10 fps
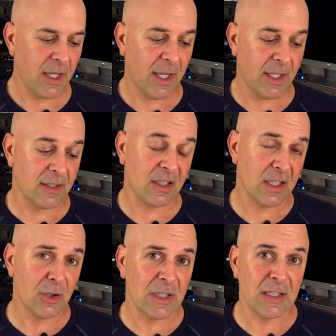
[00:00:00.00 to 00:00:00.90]
And
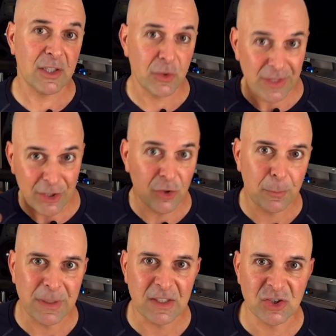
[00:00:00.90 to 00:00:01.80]
clearly let your ears
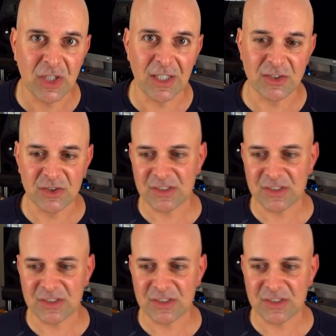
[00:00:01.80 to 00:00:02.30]
be the judge.